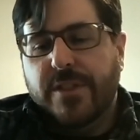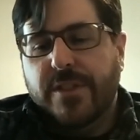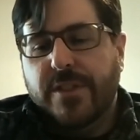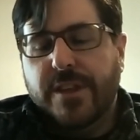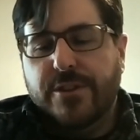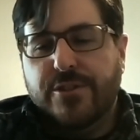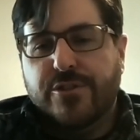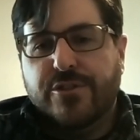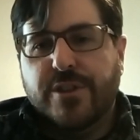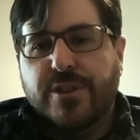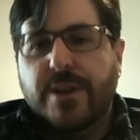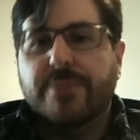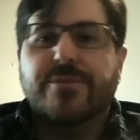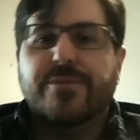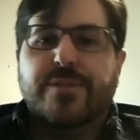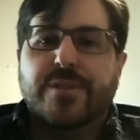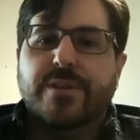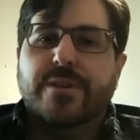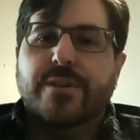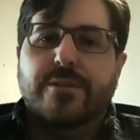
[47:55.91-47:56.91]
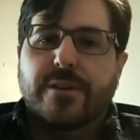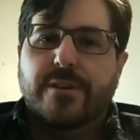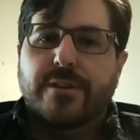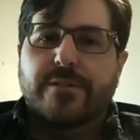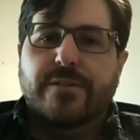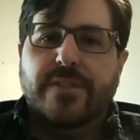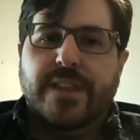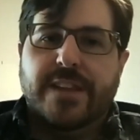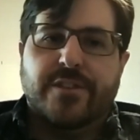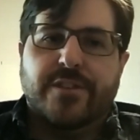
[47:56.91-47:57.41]
the shift
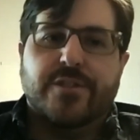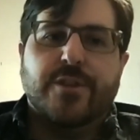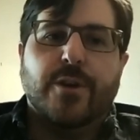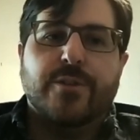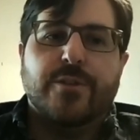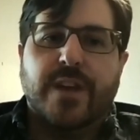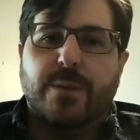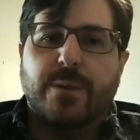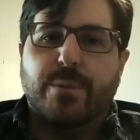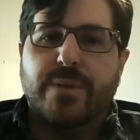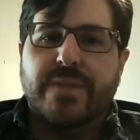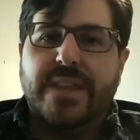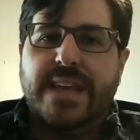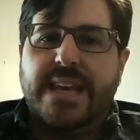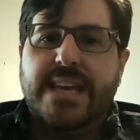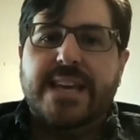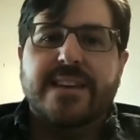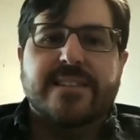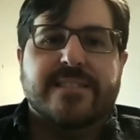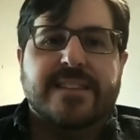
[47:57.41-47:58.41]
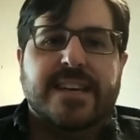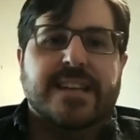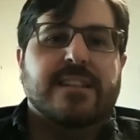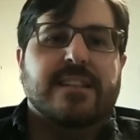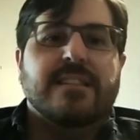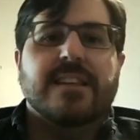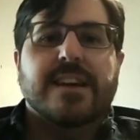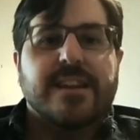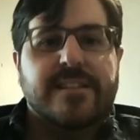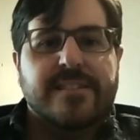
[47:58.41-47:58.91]
that's associated with the Eocene
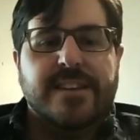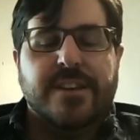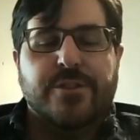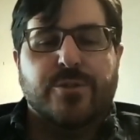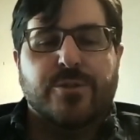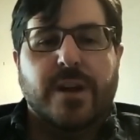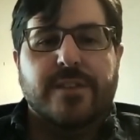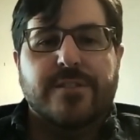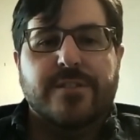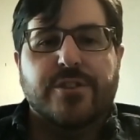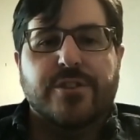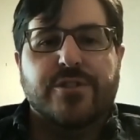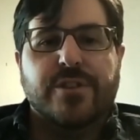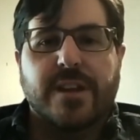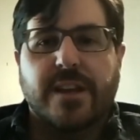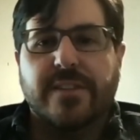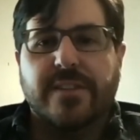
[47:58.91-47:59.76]
Oligocene transition.